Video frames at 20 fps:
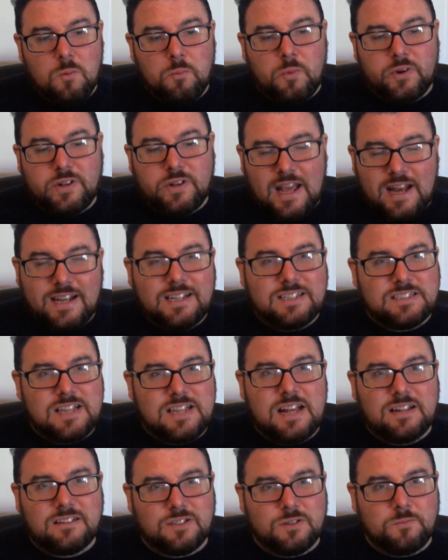But then he
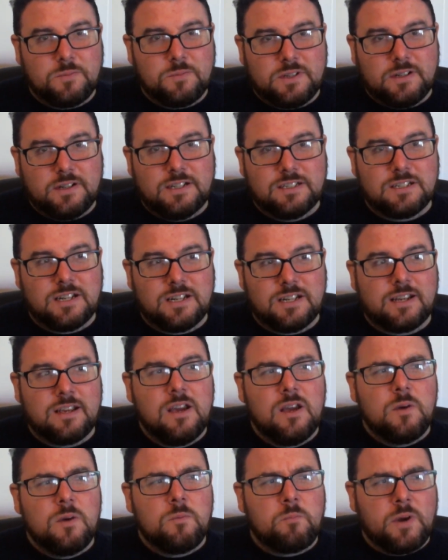said something. He's like,
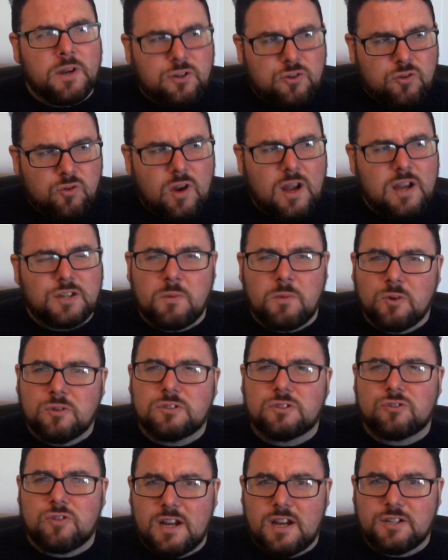my
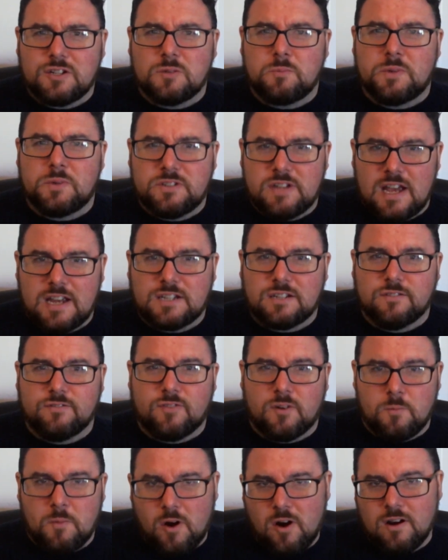most treasured possession
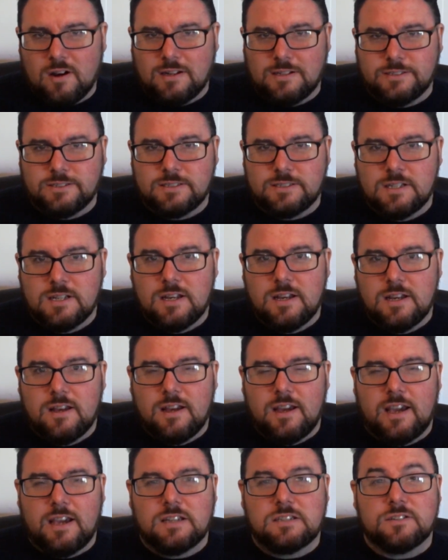from Ireland
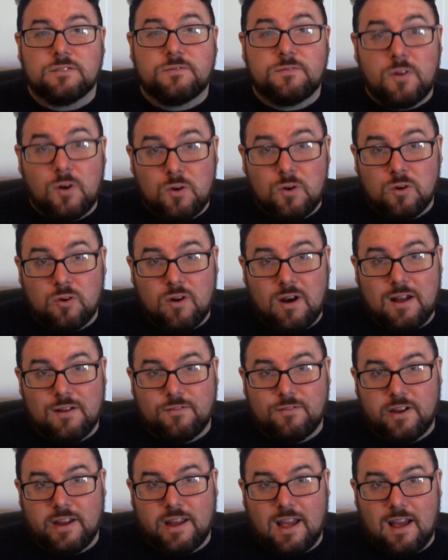is a
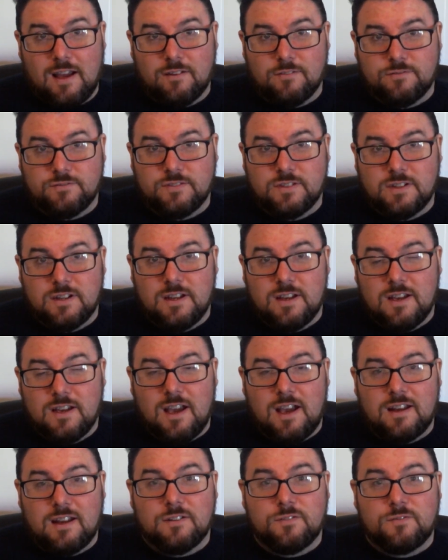photograph I have.
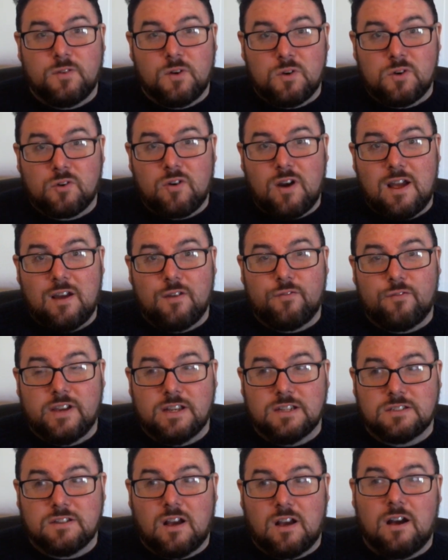And the photograph
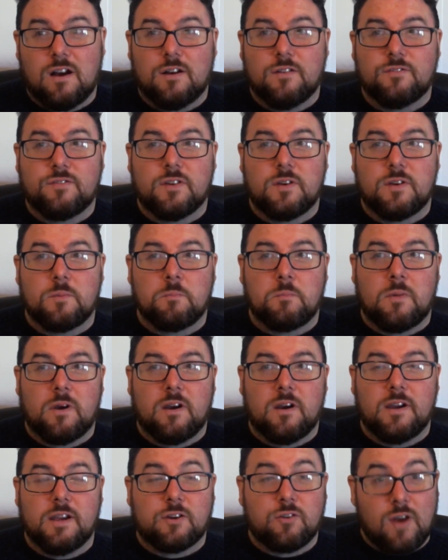is of
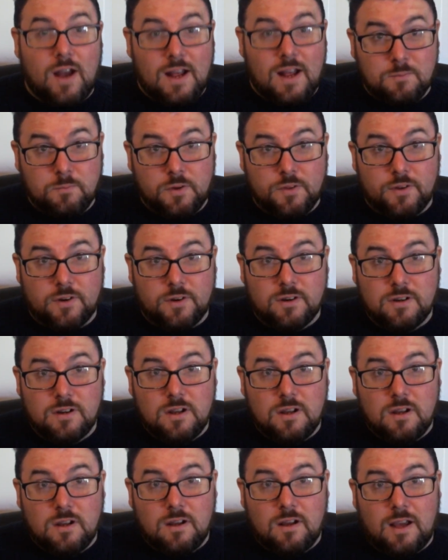my grandmother
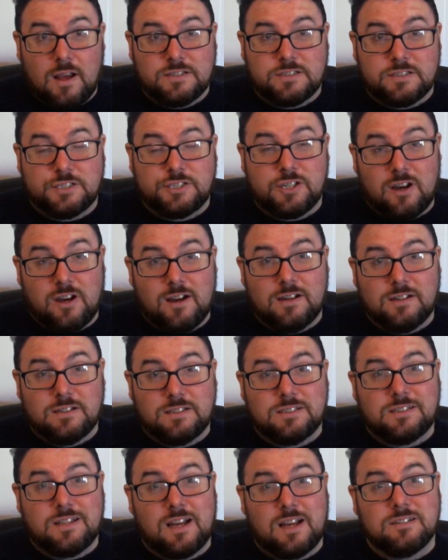as a
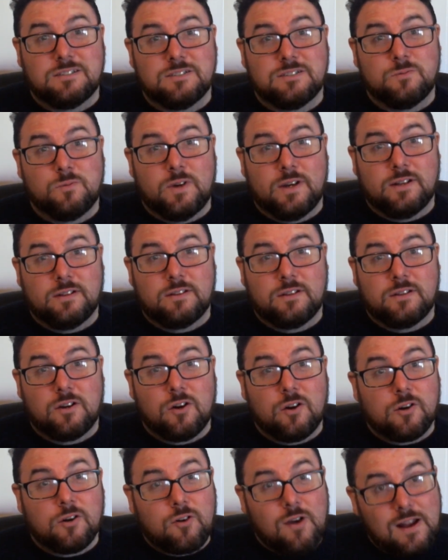child dancing with
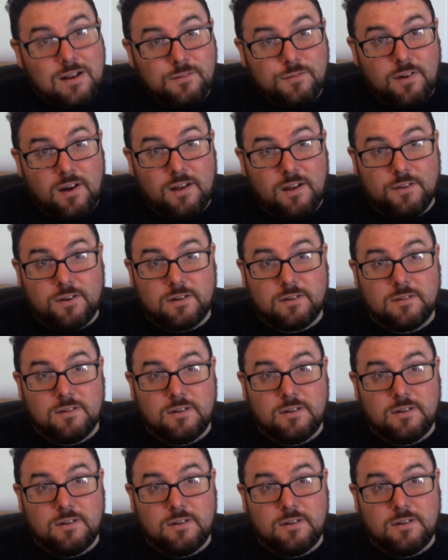her grandfather.